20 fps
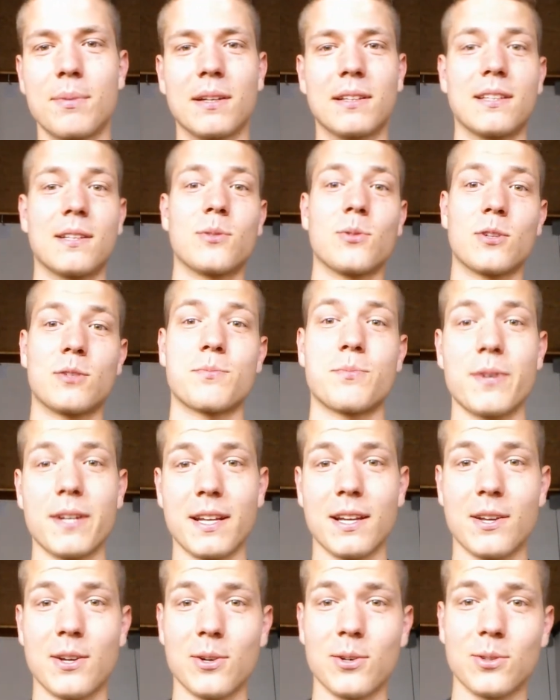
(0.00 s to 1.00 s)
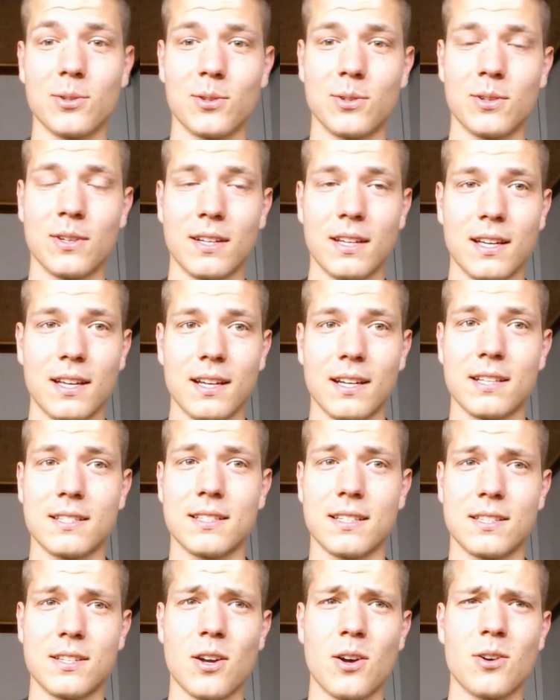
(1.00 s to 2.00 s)
But it was pretty cool
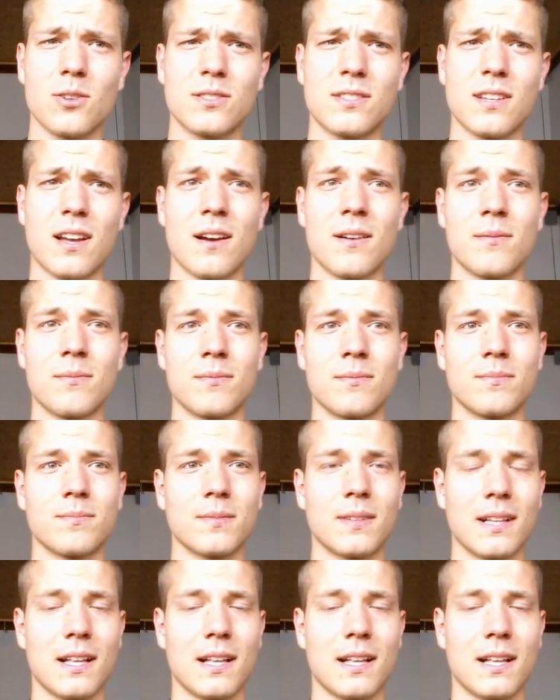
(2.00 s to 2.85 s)
because I saw some